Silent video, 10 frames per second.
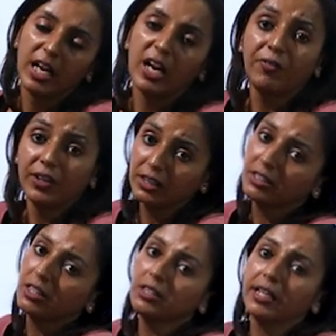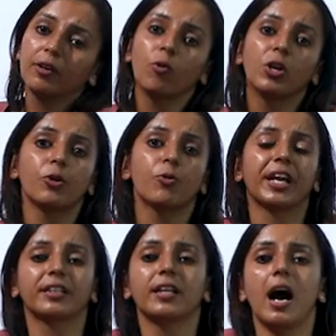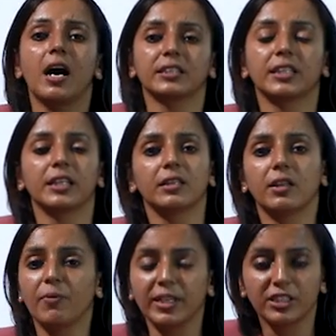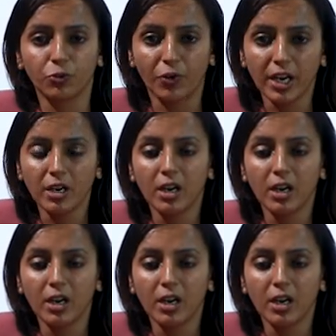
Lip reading: If it is done, then only you get the answer in the best way.